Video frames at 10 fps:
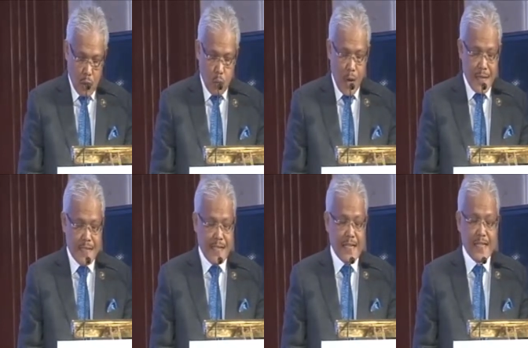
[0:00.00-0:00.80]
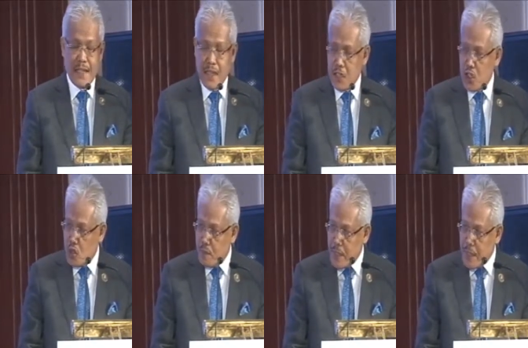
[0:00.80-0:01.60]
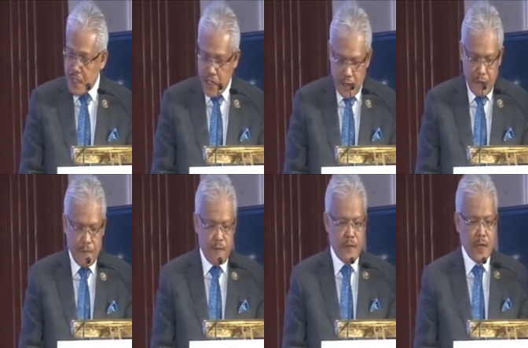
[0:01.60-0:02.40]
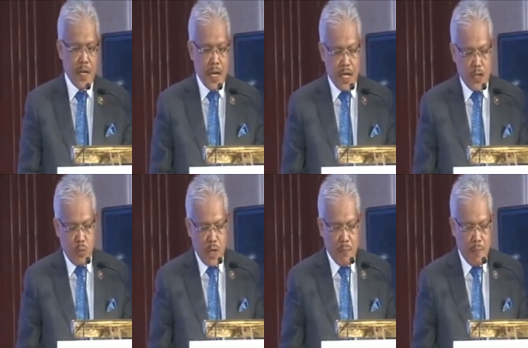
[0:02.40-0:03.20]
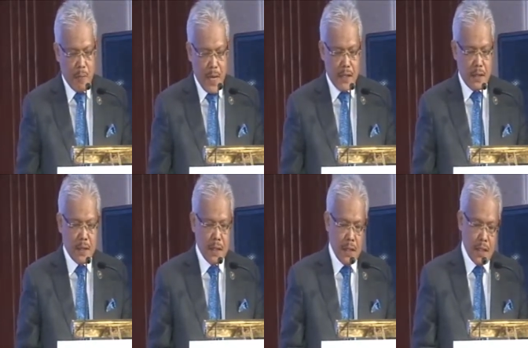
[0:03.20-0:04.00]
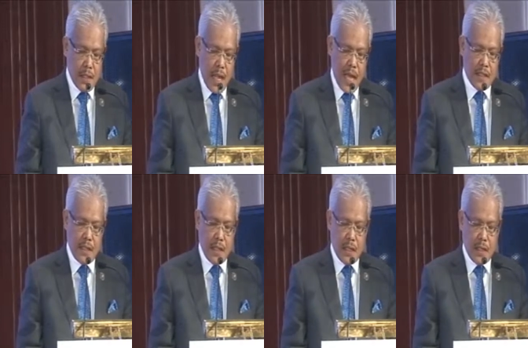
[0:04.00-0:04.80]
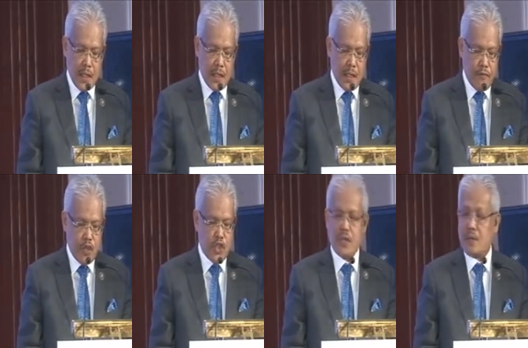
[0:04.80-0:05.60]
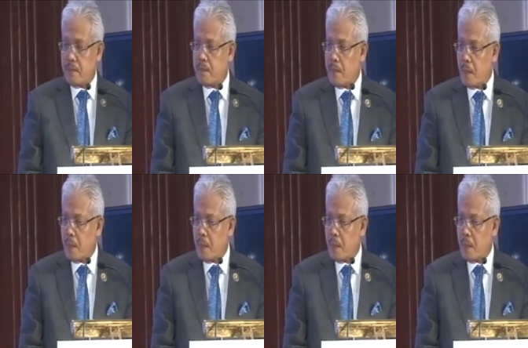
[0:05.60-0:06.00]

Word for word: what still need to be achieved as we implement the ASEAN India vision.